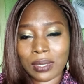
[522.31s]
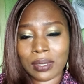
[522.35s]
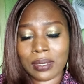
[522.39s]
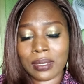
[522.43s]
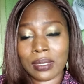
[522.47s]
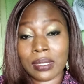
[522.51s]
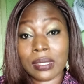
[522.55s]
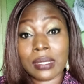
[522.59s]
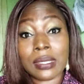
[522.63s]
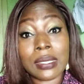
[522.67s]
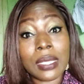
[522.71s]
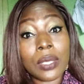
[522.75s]
is
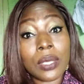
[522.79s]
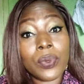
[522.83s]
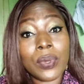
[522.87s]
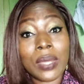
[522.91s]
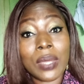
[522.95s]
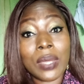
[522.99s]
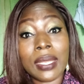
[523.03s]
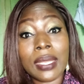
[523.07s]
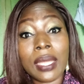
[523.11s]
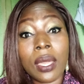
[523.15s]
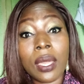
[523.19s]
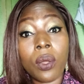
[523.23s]
this then you
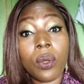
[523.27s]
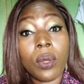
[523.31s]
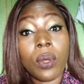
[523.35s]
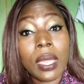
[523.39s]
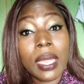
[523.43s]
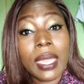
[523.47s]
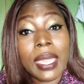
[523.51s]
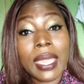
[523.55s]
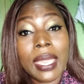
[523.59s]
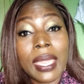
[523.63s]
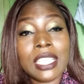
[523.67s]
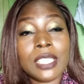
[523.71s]
can now
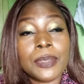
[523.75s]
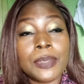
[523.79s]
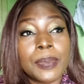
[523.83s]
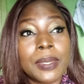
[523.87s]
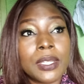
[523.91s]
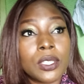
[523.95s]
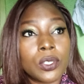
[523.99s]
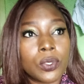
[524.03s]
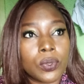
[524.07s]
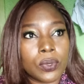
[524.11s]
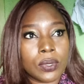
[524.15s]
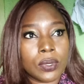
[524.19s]

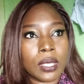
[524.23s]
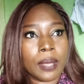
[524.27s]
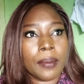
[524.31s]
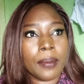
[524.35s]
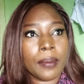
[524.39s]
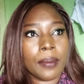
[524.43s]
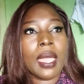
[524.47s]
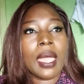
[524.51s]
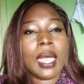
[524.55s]
explain to them